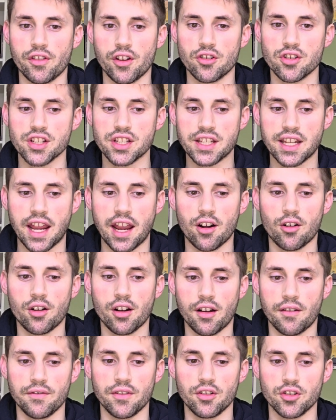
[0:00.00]
They're
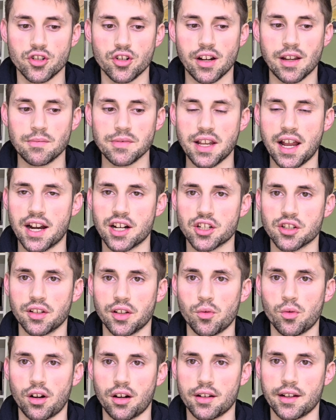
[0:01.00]
scared of their dreams
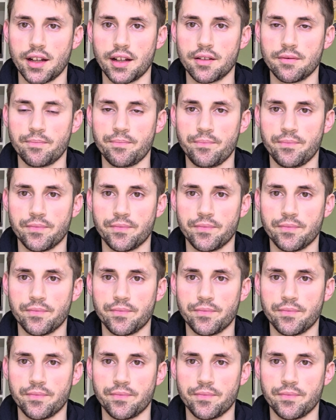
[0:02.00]
actually working.